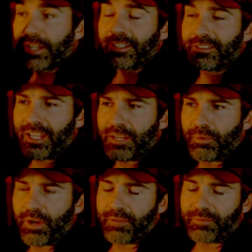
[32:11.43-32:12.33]
a take
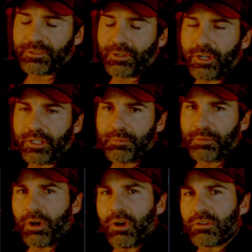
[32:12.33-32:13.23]
profit target, but
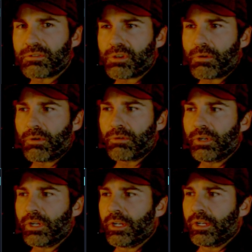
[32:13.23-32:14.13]
also
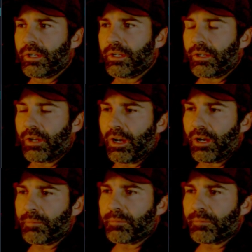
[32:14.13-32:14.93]
a